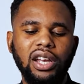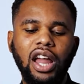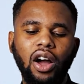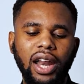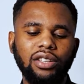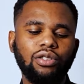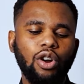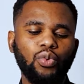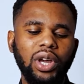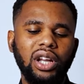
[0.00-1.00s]
Now, let's
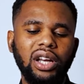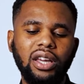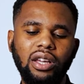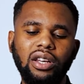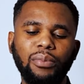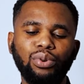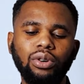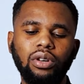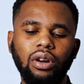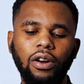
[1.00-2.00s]
go quickly in the
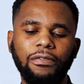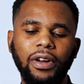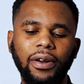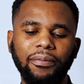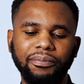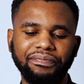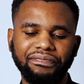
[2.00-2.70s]
book of um,